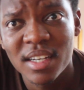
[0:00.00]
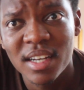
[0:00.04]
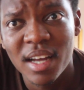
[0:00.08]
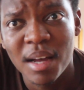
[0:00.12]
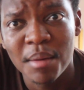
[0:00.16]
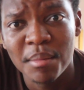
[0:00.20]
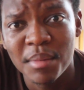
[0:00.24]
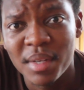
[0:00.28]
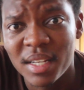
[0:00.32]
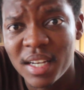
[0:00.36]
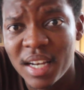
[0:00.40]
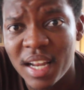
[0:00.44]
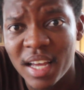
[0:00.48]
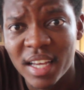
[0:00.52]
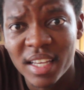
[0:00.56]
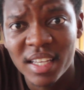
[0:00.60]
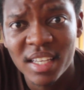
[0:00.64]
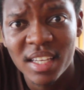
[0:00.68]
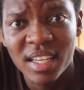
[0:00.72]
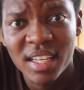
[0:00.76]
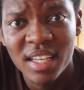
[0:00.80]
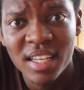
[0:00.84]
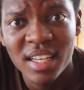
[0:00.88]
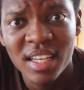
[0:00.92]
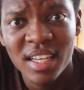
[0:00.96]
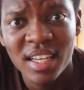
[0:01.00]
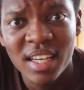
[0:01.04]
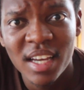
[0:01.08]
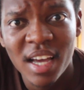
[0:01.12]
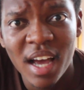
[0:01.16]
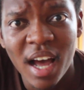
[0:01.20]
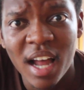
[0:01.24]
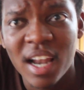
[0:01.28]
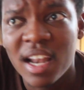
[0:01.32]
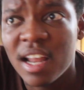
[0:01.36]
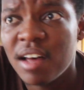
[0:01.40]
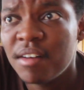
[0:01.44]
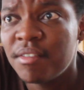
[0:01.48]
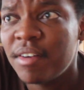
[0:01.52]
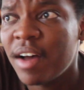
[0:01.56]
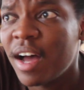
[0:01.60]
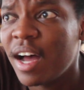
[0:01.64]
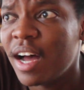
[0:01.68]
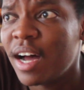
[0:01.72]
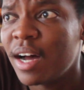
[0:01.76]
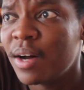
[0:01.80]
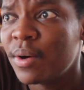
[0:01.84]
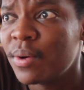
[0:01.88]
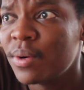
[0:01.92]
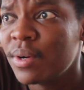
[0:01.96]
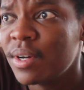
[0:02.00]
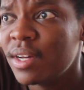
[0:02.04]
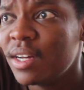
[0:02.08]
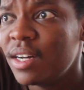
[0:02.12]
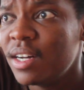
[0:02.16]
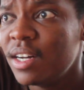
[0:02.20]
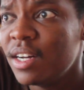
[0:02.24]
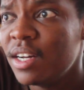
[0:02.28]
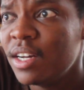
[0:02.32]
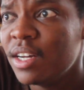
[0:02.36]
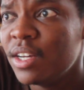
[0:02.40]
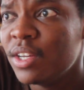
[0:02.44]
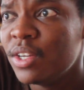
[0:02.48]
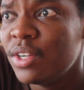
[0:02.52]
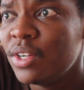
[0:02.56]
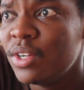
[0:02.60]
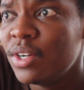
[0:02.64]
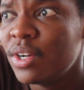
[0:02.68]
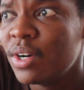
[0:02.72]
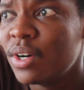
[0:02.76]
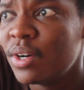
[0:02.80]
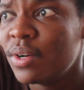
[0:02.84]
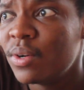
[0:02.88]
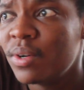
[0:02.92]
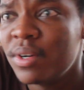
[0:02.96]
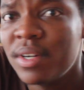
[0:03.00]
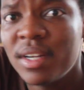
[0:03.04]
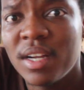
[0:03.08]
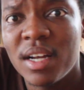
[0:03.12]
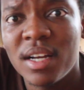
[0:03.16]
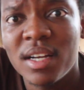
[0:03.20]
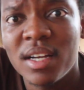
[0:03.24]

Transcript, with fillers: I mean like I love how, you know,